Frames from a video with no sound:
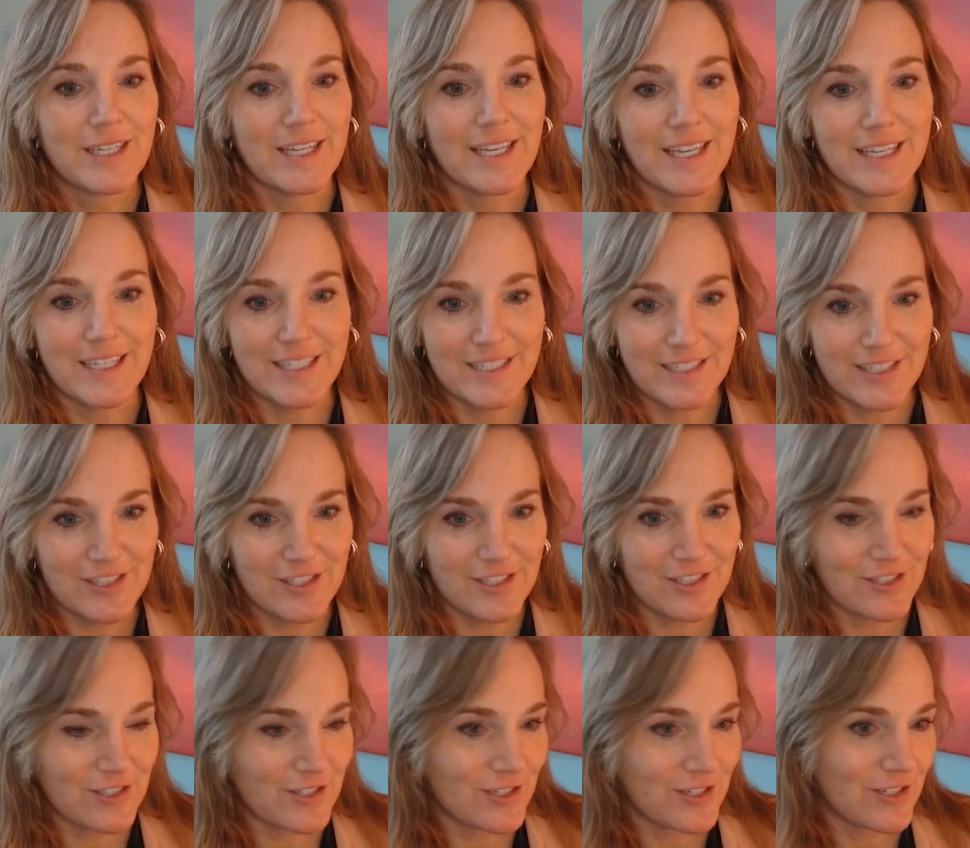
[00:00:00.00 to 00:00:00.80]
in
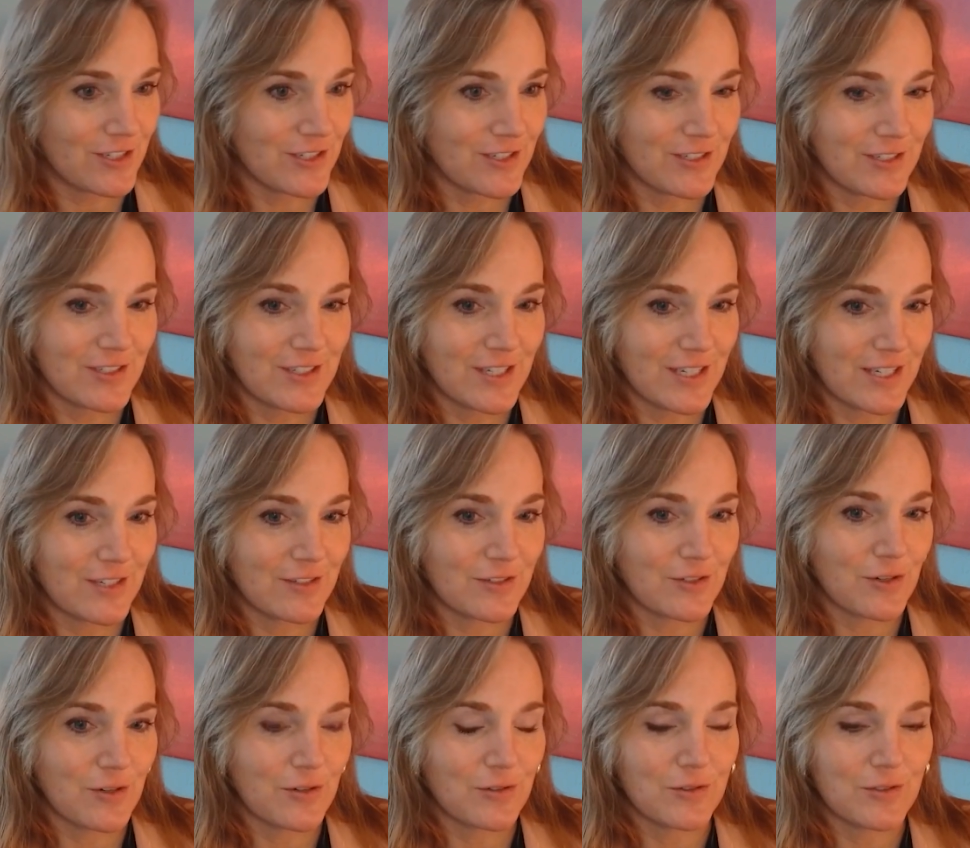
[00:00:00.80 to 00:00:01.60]
addition to
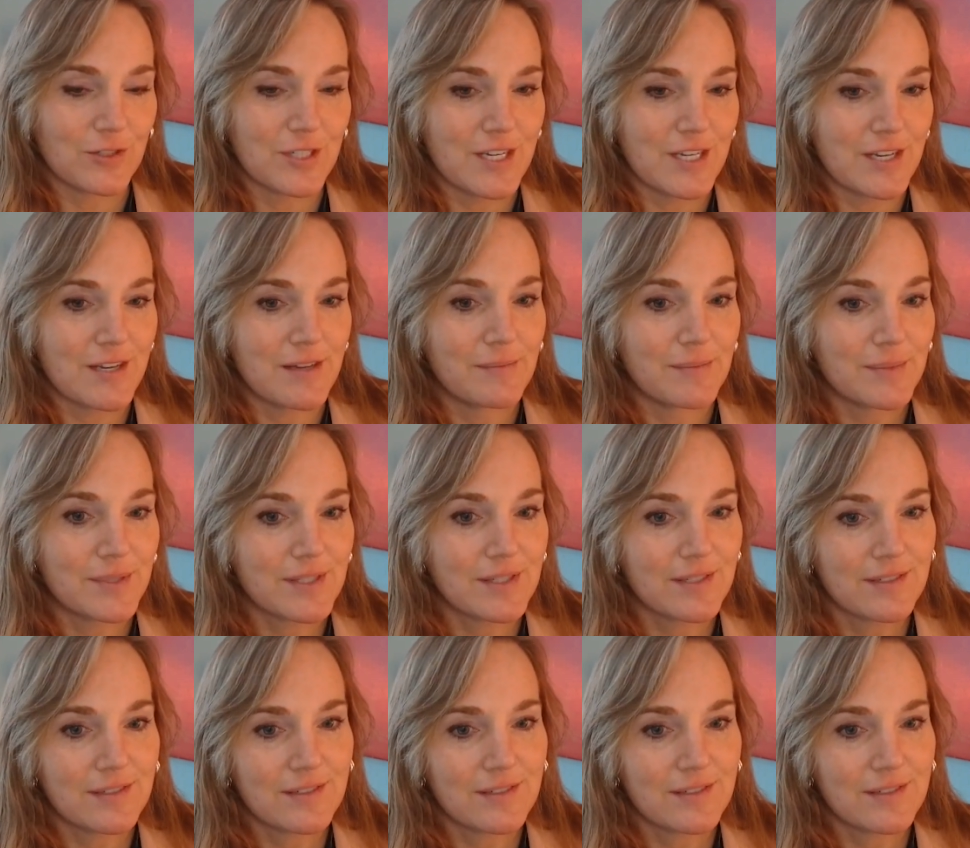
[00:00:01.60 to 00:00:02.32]
internal teams?